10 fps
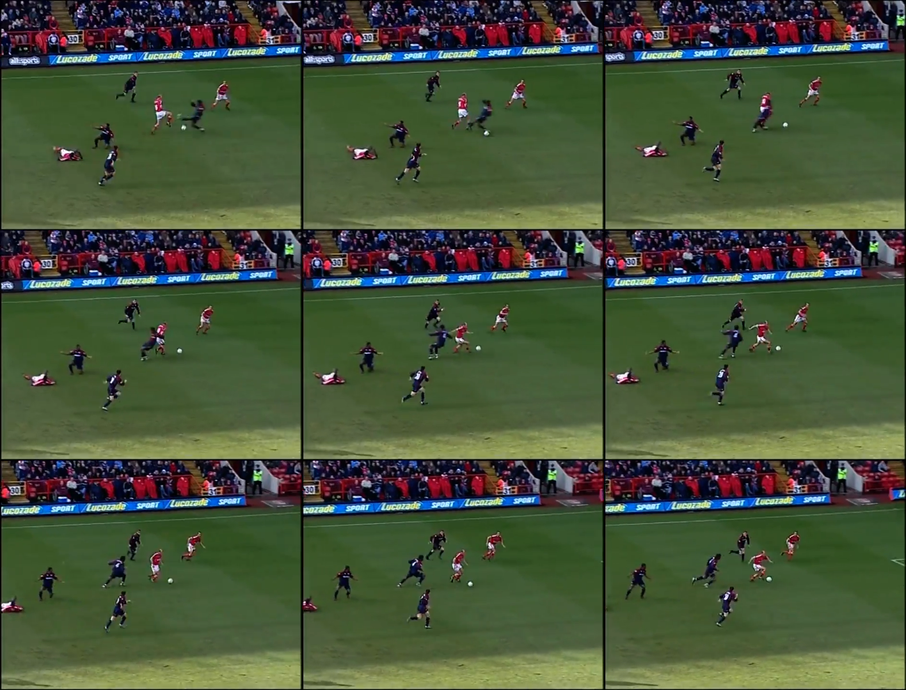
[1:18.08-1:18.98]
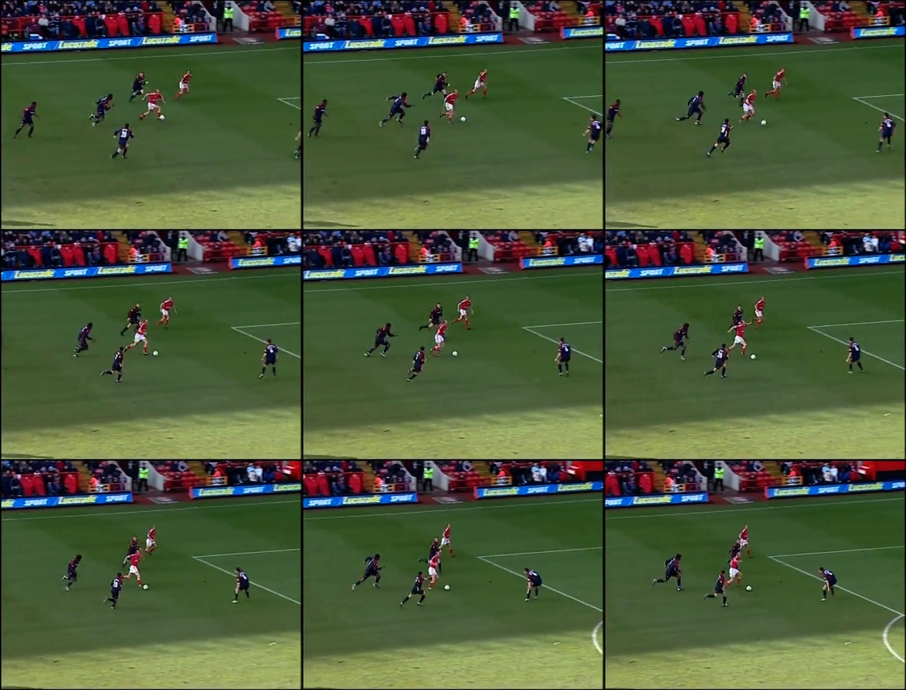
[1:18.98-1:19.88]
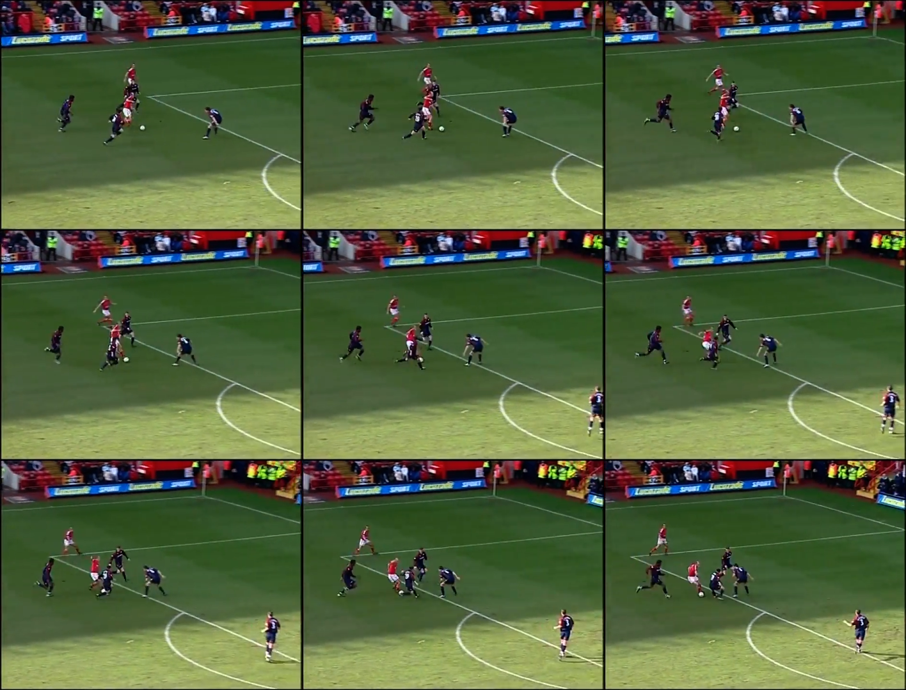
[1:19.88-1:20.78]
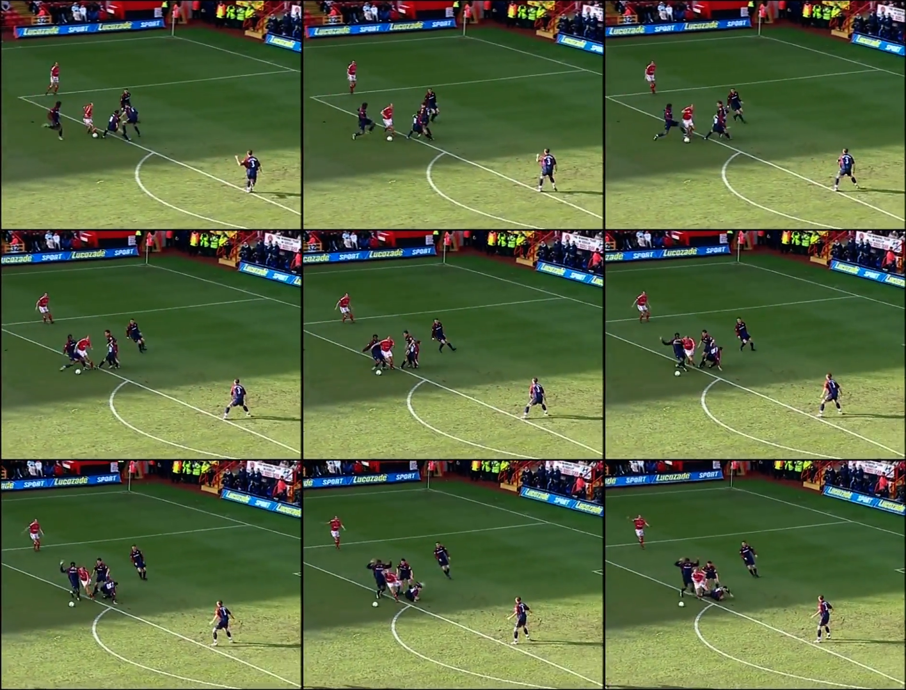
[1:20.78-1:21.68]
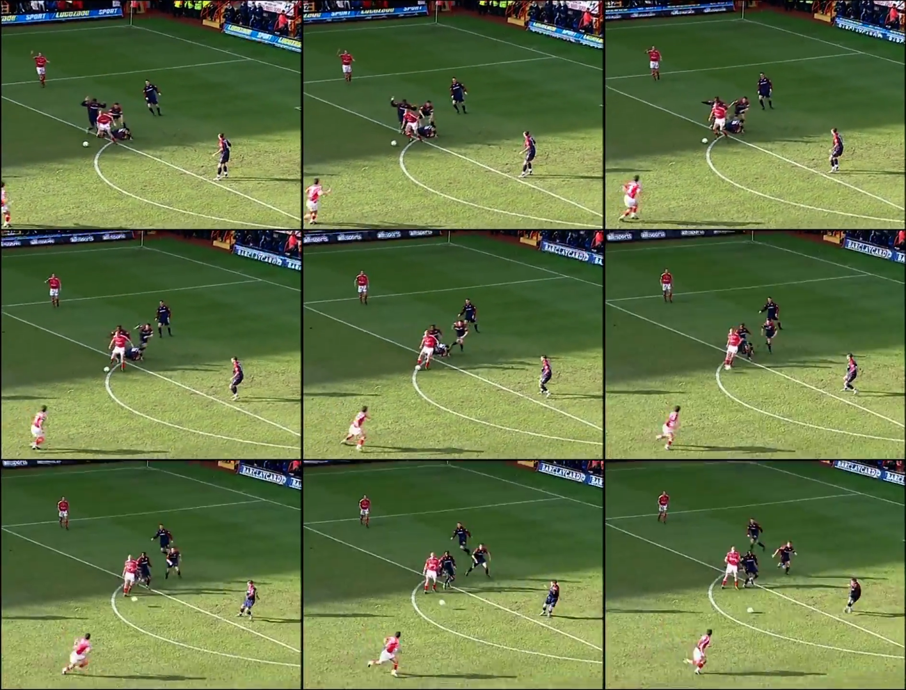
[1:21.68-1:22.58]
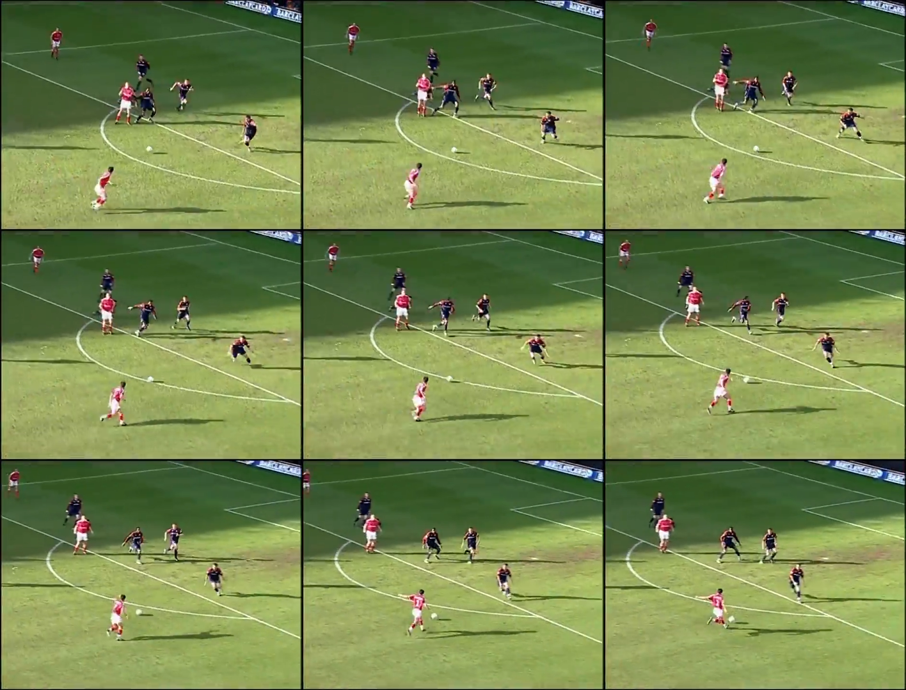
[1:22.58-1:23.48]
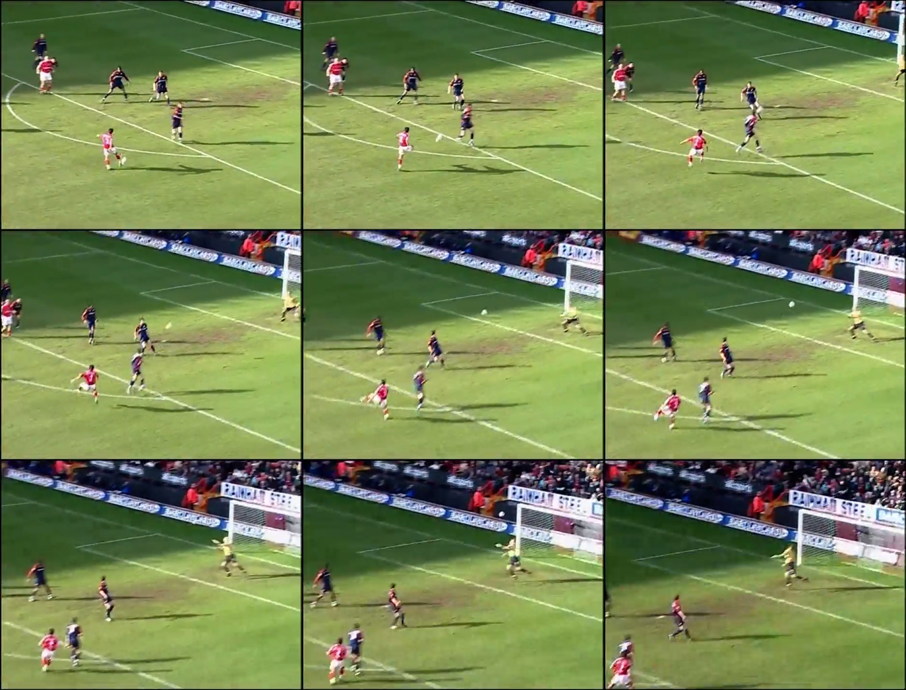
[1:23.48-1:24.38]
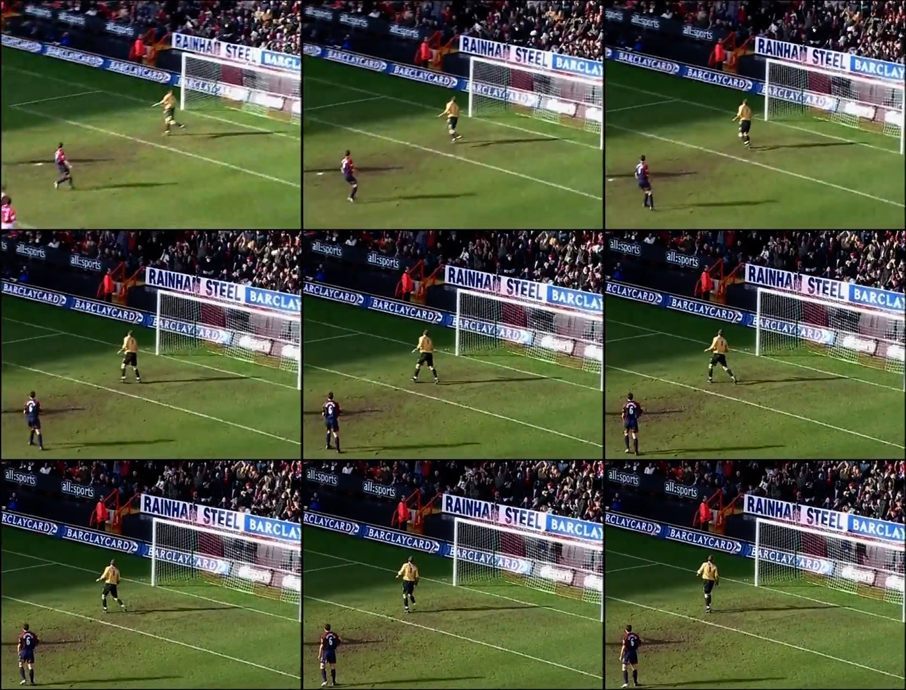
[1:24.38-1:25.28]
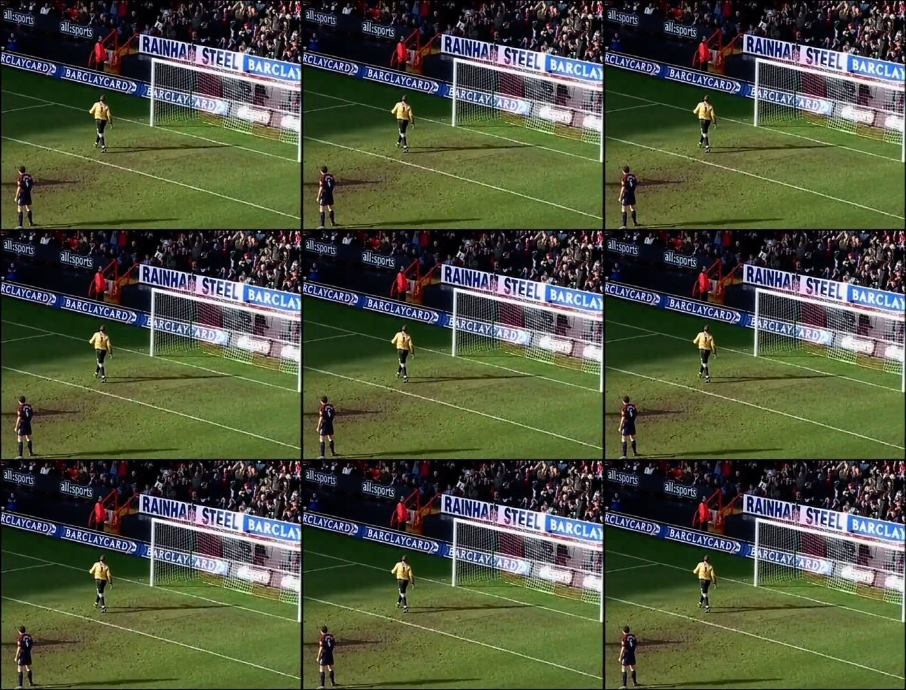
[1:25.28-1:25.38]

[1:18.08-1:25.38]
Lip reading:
No face is visible, so there are no lips to read.